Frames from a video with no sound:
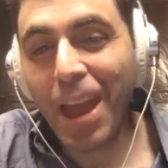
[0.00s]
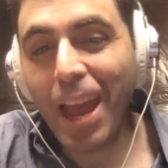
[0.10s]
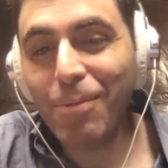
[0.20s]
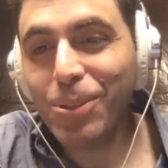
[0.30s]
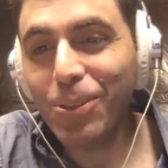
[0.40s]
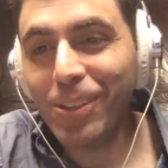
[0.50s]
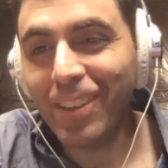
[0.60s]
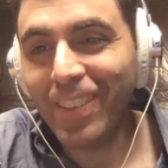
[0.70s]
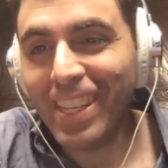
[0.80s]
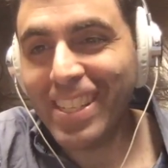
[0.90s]
absolutely
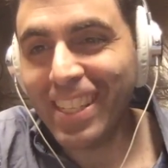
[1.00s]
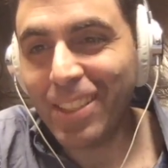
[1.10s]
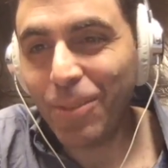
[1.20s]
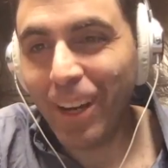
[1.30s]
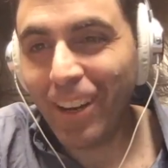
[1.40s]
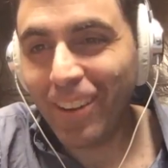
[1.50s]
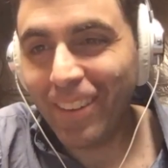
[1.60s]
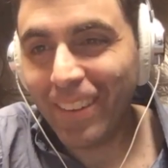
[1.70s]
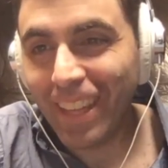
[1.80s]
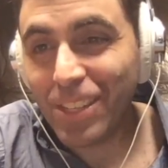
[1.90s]
amazing.
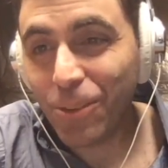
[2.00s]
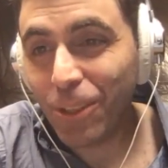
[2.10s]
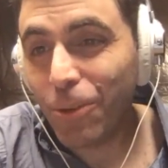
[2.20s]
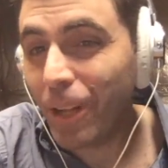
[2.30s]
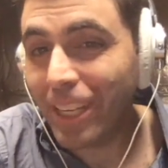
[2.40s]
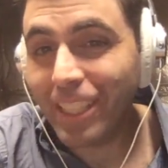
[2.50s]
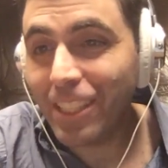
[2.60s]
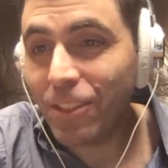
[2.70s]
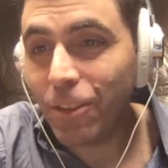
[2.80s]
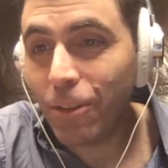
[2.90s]
Wow. That's really cool. And I
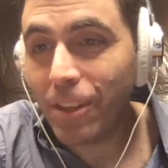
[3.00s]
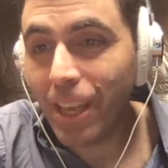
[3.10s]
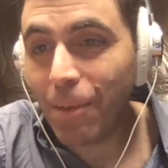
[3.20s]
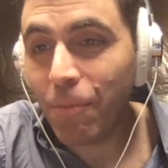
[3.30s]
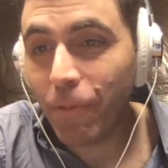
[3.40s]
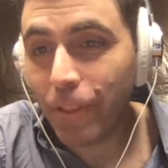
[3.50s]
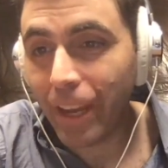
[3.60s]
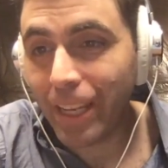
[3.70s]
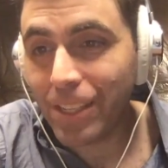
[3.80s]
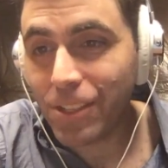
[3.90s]
didn't know the name for
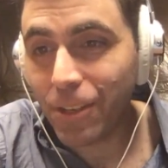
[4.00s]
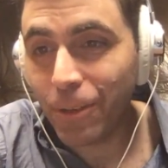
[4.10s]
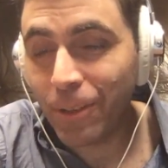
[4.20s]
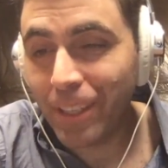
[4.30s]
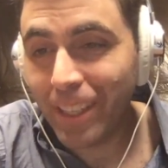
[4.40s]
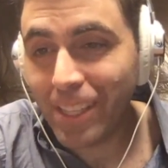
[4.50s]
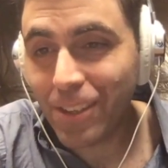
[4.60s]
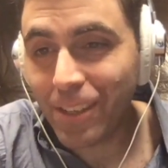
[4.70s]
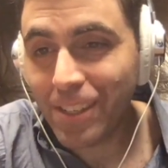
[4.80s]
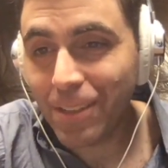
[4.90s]
that. So that's
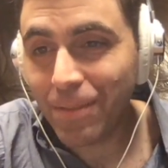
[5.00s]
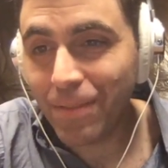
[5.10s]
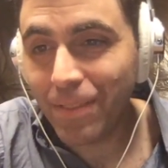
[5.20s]
awesome.